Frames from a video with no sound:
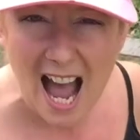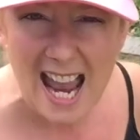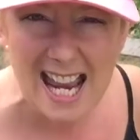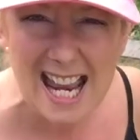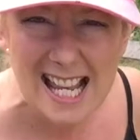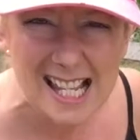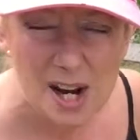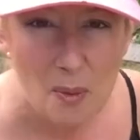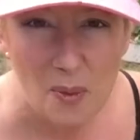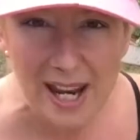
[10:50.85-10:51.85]
Hey,
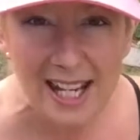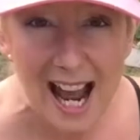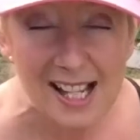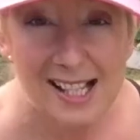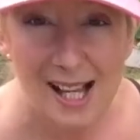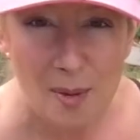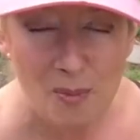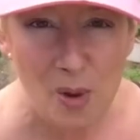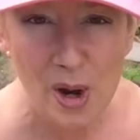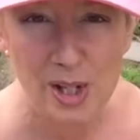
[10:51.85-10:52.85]
isn't it weird how
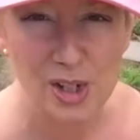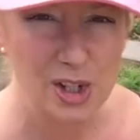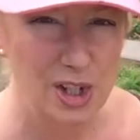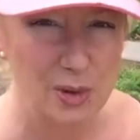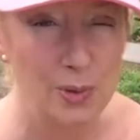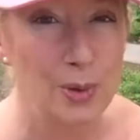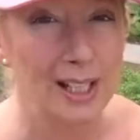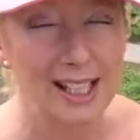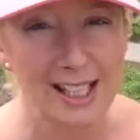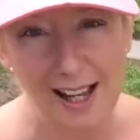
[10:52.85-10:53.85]
some words you just
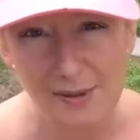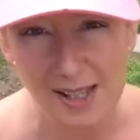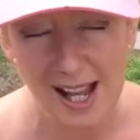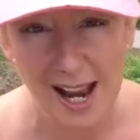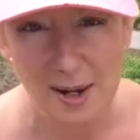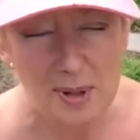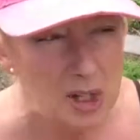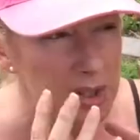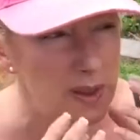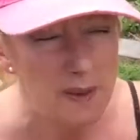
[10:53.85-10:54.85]
really love saying
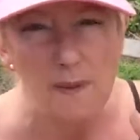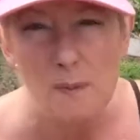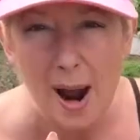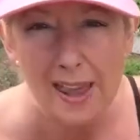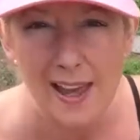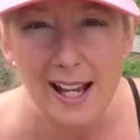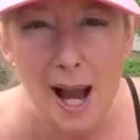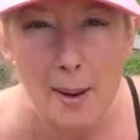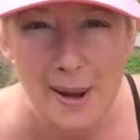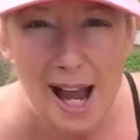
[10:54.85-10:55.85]
because of the way they
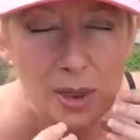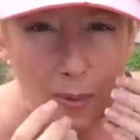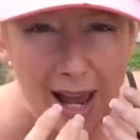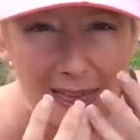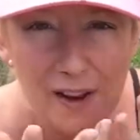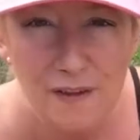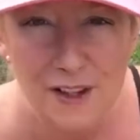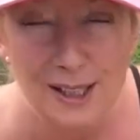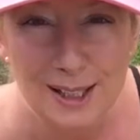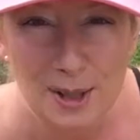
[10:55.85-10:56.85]
come out, the way they
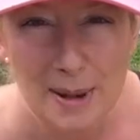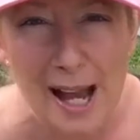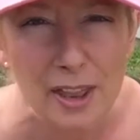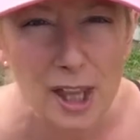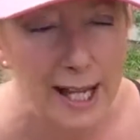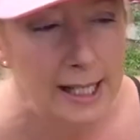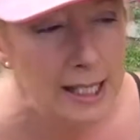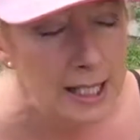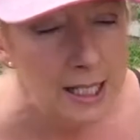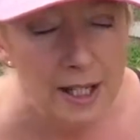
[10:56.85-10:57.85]
feel in your mouth? Like
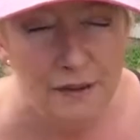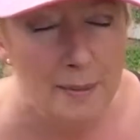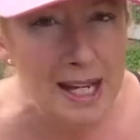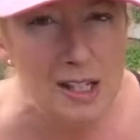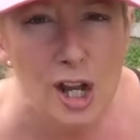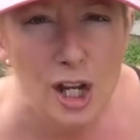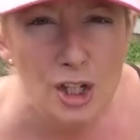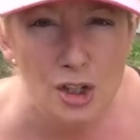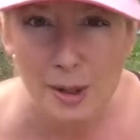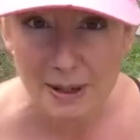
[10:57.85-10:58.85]
for me it's
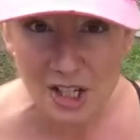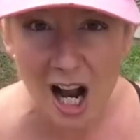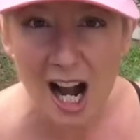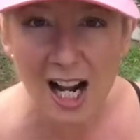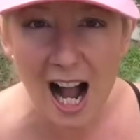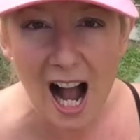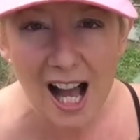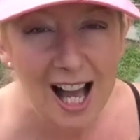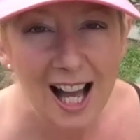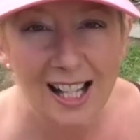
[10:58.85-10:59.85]
chimichanga.
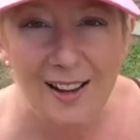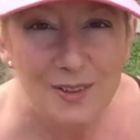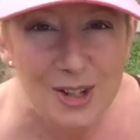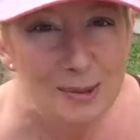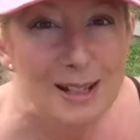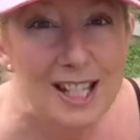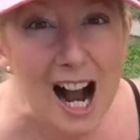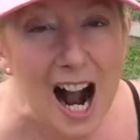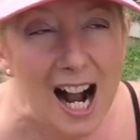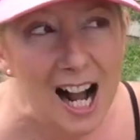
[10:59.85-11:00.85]
I love
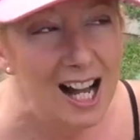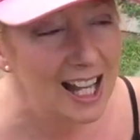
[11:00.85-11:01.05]
chimichanga.